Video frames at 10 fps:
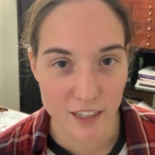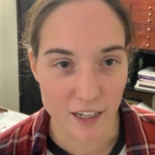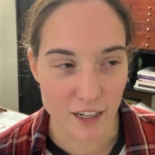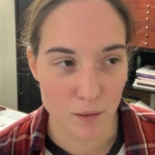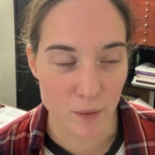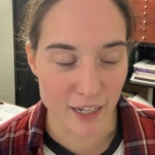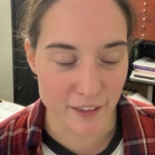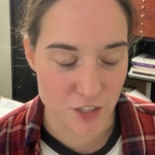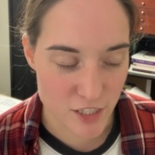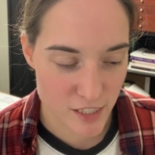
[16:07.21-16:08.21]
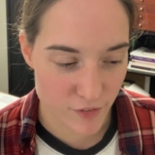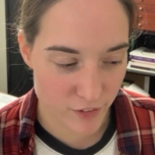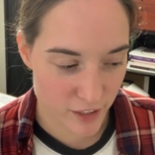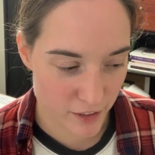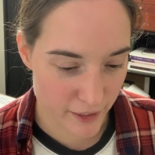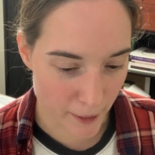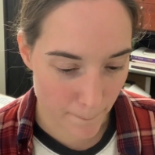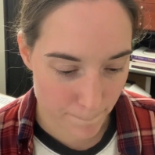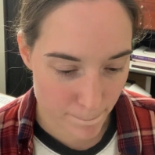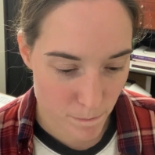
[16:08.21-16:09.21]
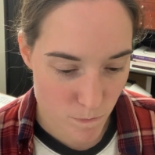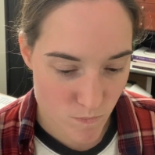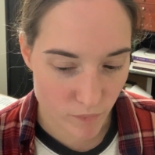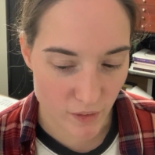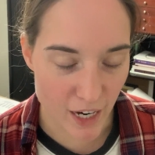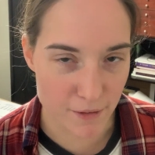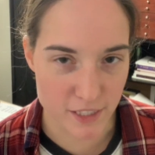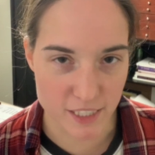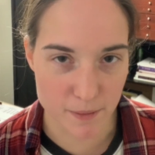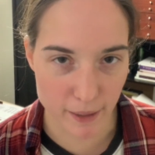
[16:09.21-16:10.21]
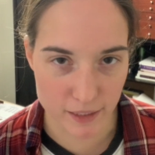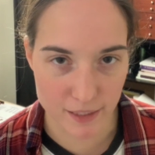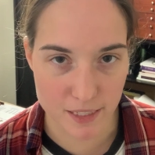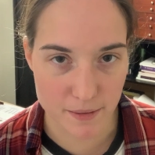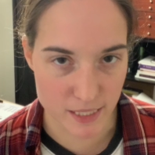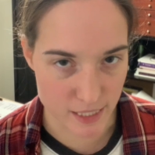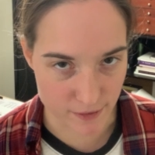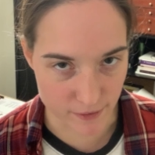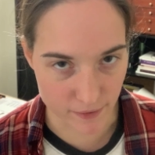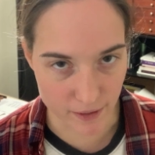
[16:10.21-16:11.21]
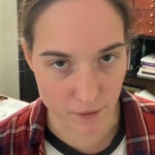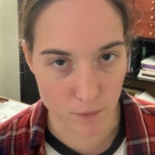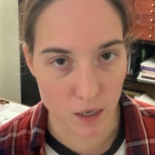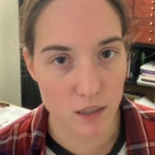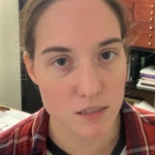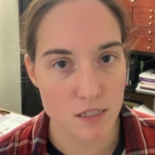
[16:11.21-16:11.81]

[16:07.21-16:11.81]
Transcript: I just feel like I was expecting it to be different than it was.